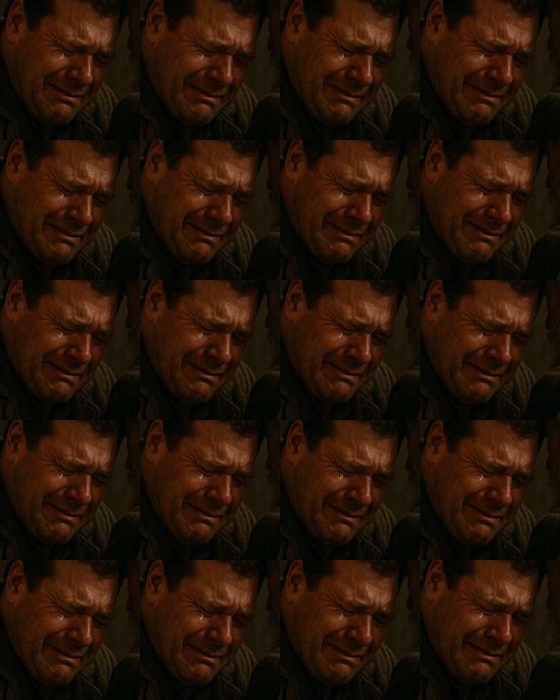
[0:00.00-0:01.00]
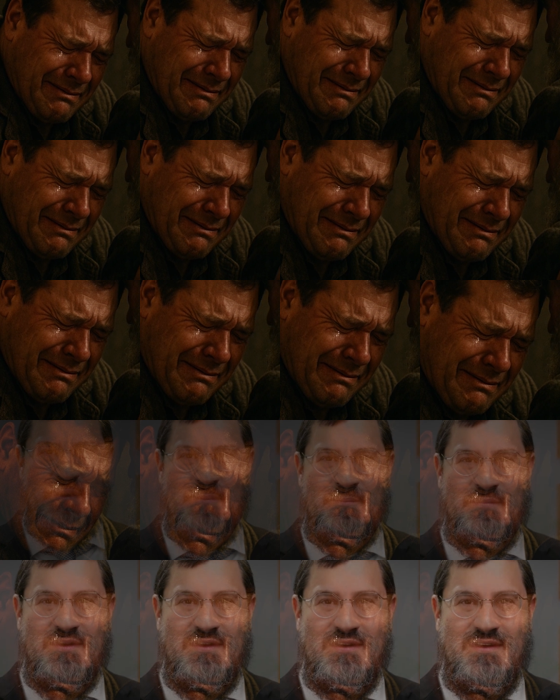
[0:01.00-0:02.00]
Someone had taken notice of
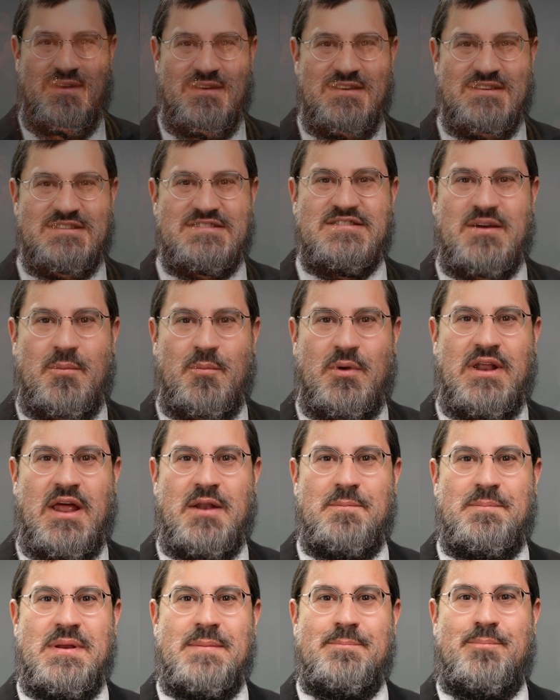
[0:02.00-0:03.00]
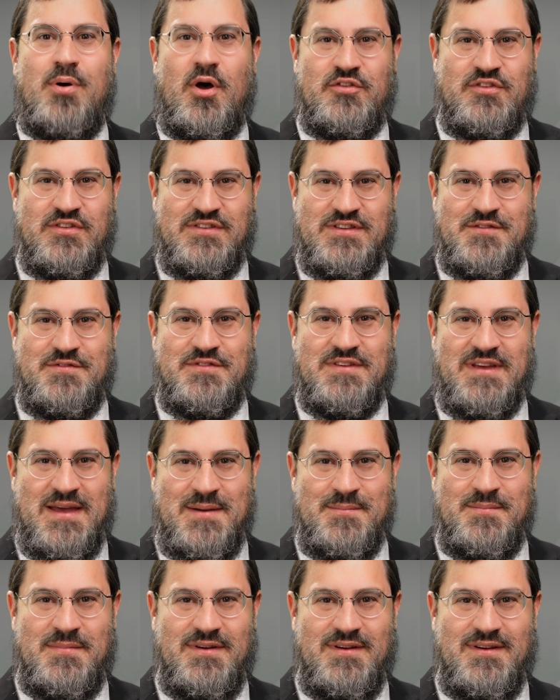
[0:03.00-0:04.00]
him. Someone had been positive to him.